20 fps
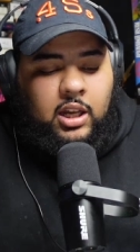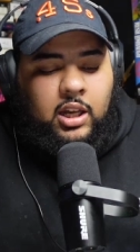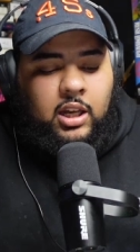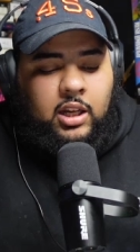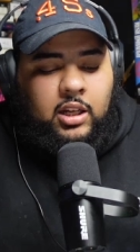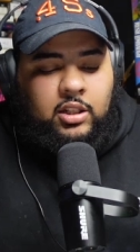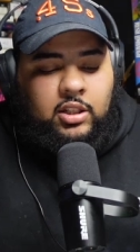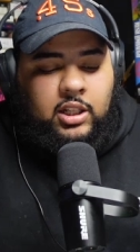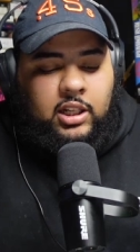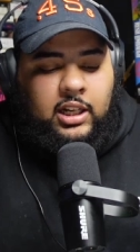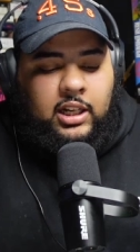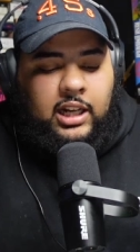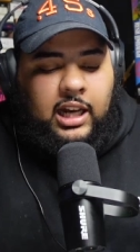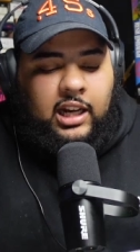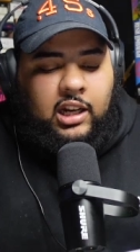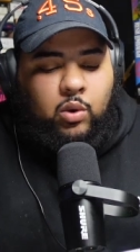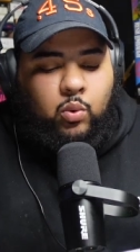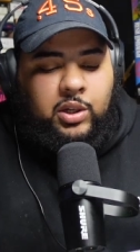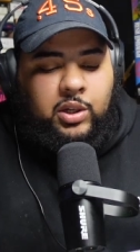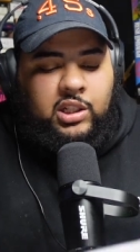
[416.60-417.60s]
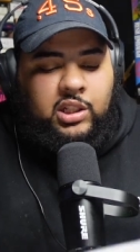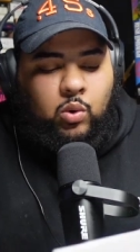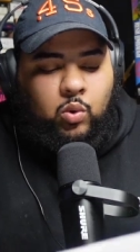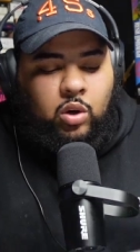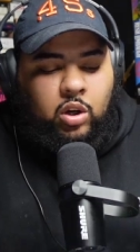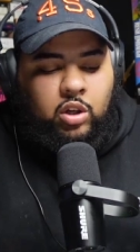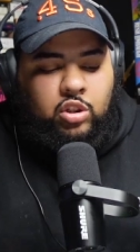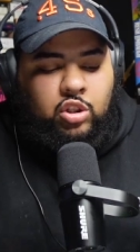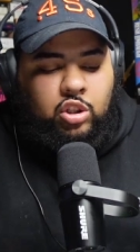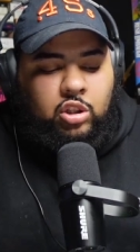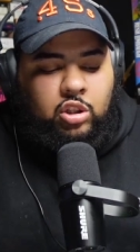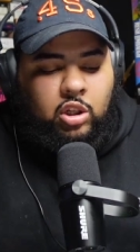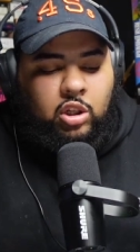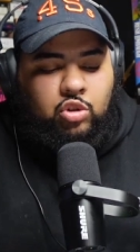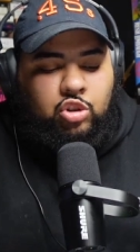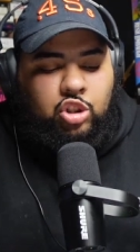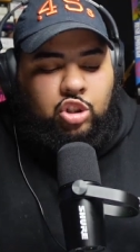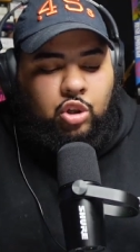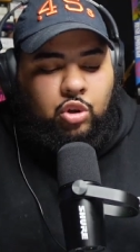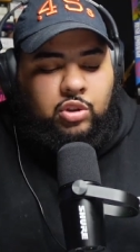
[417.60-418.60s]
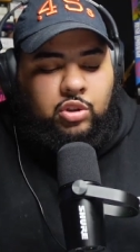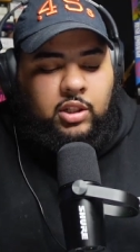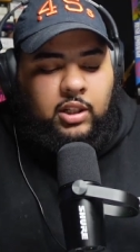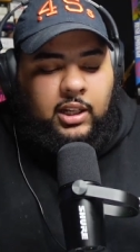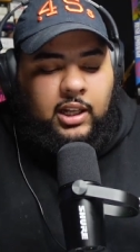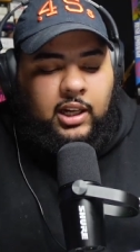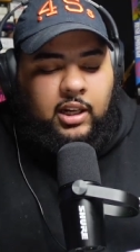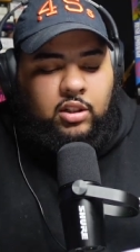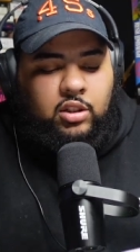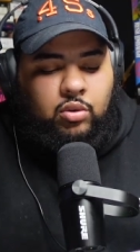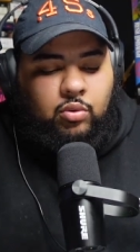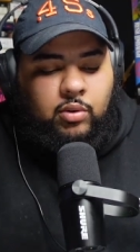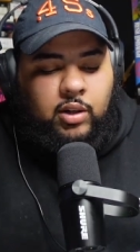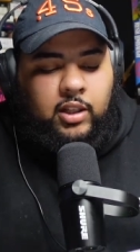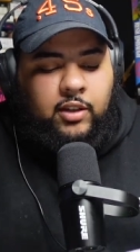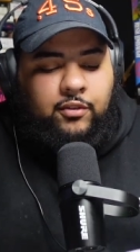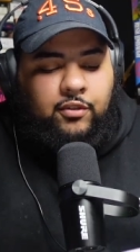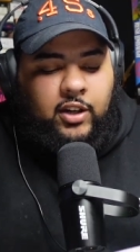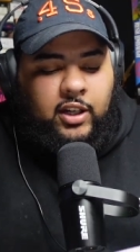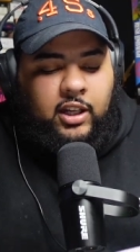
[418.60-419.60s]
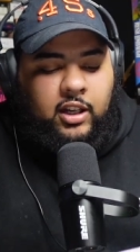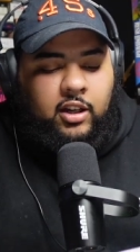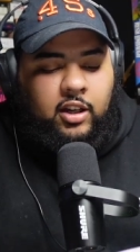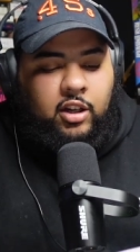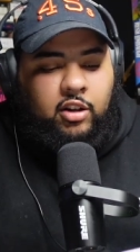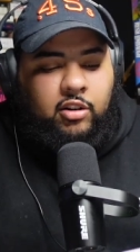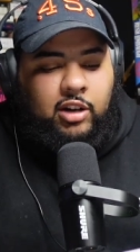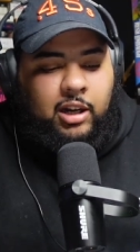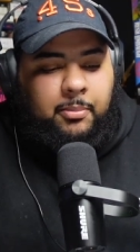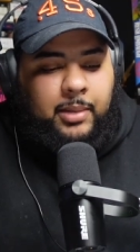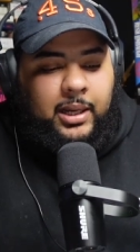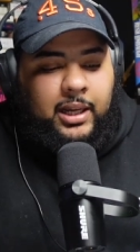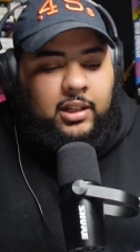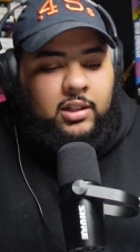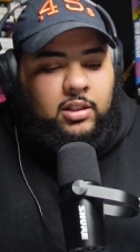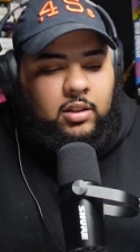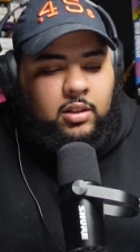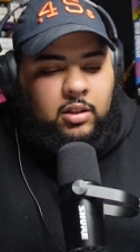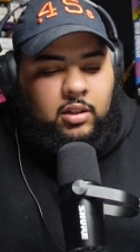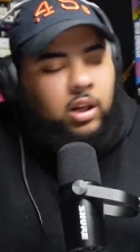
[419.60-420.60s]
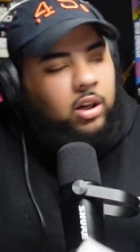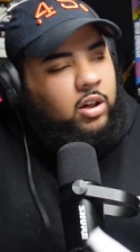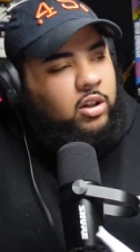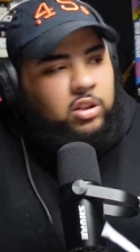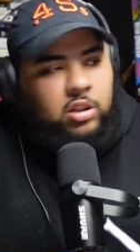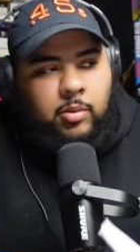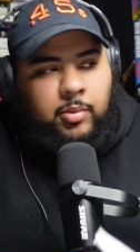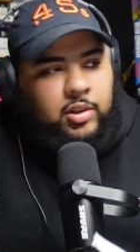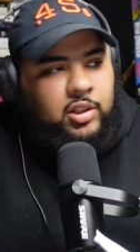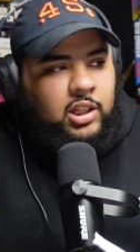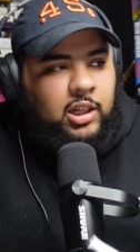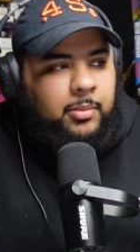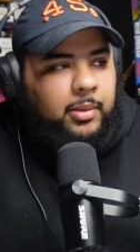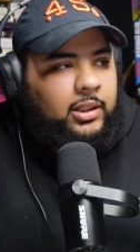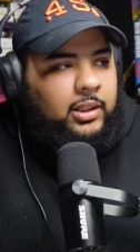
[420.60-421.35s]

wizarding world just throw Jews in there to run the fucking underground banks. No, because nobody was thinking about